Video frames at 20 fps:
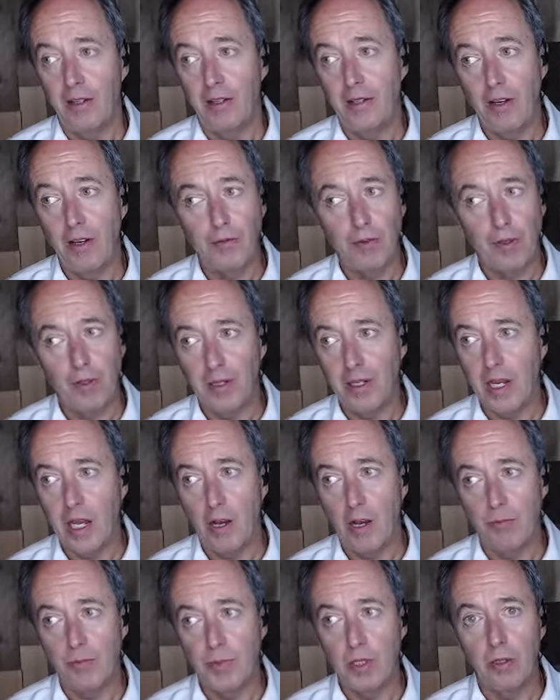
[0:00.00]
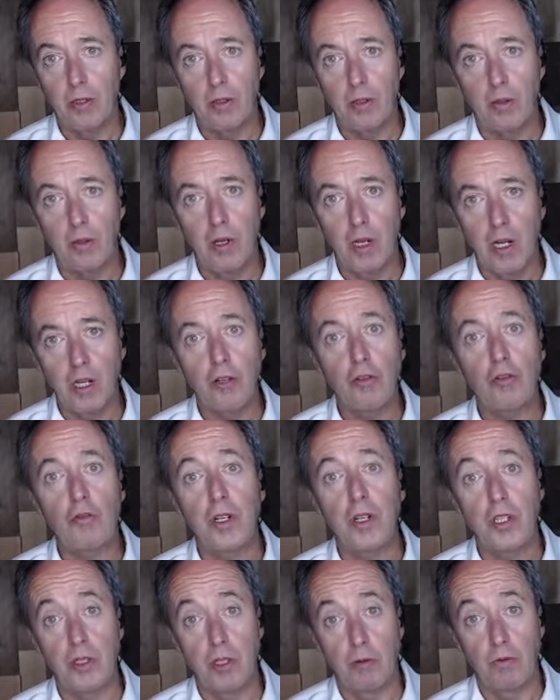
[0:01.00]
definitely helps to
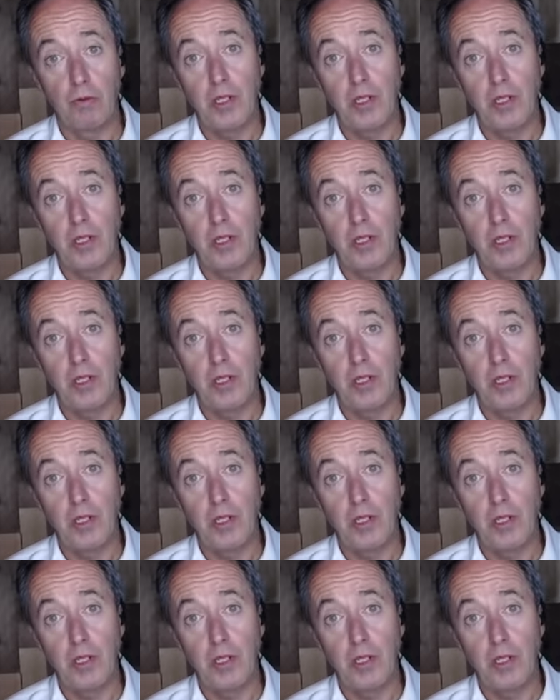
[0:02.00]
increase the